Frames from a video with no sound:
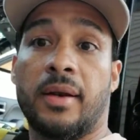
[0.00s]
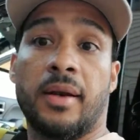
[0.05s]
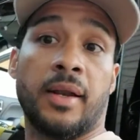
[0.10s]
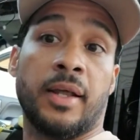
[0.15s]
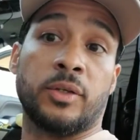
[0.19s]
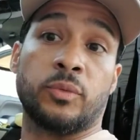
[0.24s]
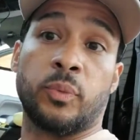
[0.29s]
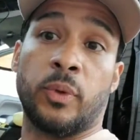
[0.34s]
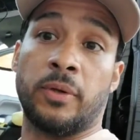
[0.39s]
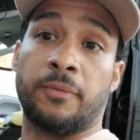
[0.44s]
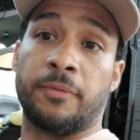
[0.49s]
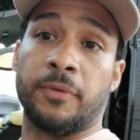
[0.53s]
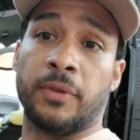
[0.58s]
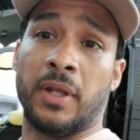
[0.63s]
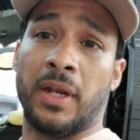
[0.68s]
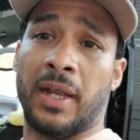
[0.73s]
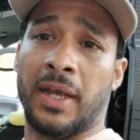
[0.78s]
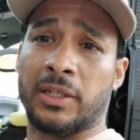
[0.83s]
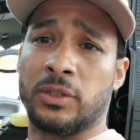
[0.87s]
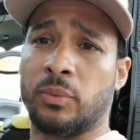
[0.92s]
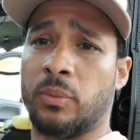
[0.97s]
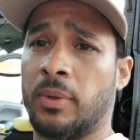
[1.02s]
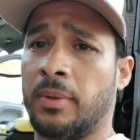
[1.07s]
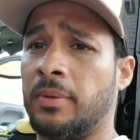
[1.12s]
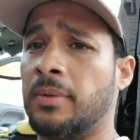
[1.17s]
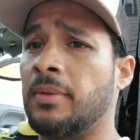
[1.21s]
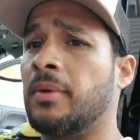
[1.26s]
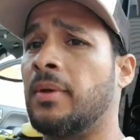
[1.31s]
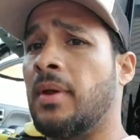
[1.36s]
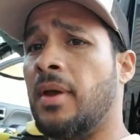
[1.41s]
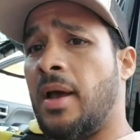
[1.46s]
let's wait for the next one.
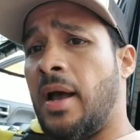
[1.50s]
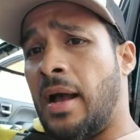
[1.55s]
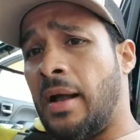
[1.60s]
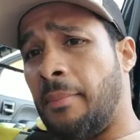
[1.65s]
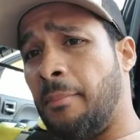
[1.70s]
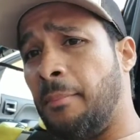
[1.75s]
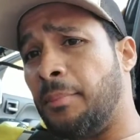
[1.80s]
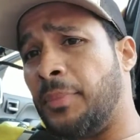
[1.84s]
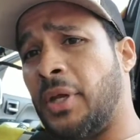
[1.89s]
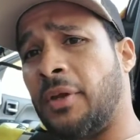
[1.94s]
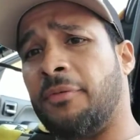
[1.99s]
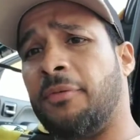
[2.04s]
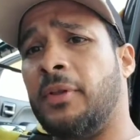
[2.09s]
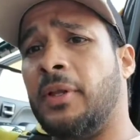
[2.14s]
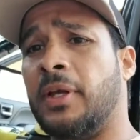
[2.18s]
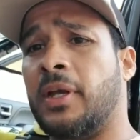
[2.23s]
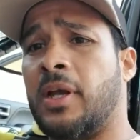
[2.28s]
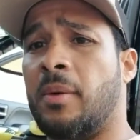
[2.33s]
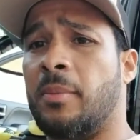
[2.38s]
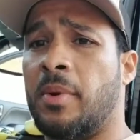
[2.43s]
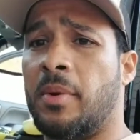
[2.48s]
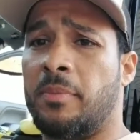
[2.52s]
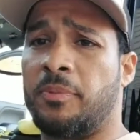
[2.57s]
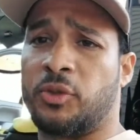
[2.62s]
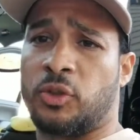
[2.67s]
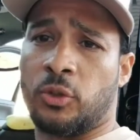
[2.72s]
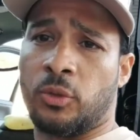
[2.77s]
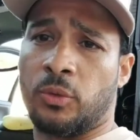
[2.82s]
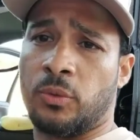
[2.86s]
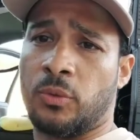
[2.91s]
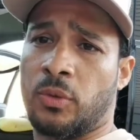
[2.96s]
I'm definitely coming
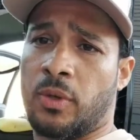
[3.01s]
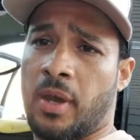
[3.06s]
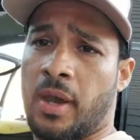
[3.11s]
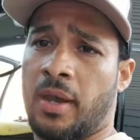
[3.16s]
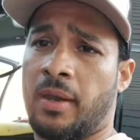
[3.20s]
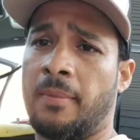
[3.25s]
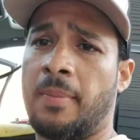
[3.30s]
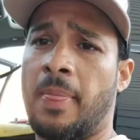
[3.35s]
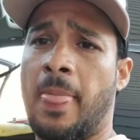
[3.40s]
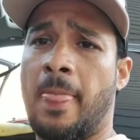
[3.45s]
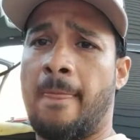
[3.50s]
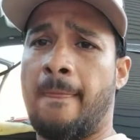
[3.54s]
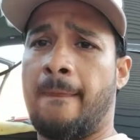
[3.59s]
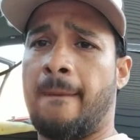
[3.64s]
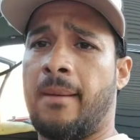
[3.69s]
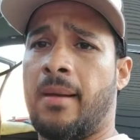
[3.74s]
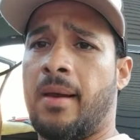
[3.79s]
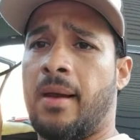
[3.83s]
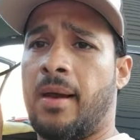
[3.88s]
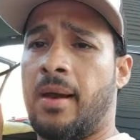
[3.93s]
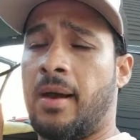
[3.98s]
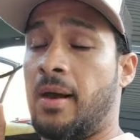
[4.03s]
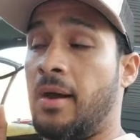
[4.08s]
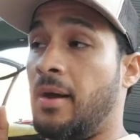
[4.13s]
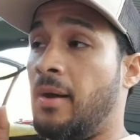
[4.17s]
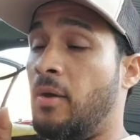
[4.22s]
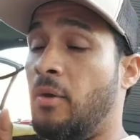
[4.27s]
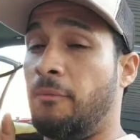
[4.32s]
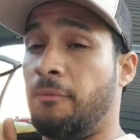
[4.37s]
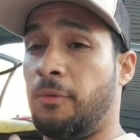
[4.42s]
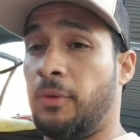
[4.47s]
soon, okay?
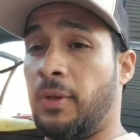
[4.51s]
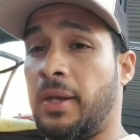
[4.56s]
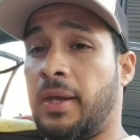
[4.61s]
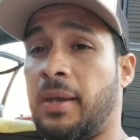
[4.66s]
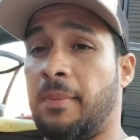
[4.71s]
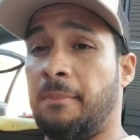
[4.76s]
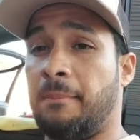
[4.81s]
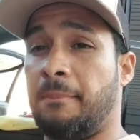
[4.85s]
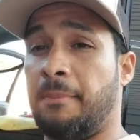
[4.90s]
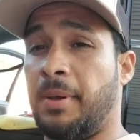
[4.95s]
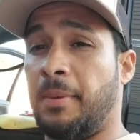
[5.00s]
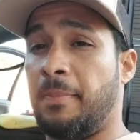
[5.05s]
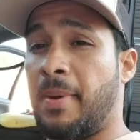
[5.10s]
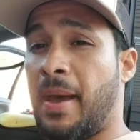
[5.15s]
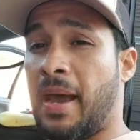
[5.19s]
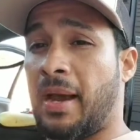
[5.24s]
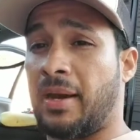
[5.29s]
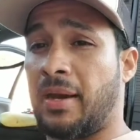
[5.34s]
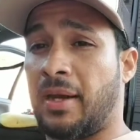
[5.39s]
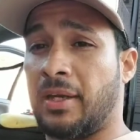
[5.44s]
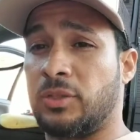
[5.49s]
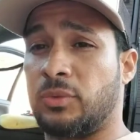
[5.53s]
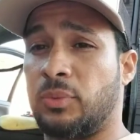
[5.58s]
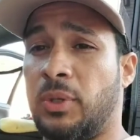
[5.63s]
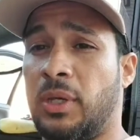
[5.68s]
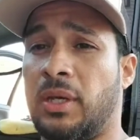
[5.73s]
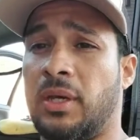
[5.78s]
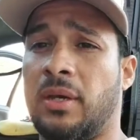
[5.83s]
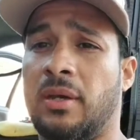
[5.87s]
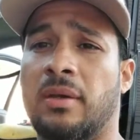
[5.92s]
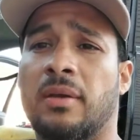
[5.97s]
Hopefully I can be back next
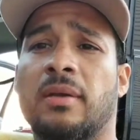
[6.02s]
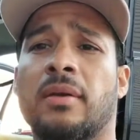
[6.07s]
week.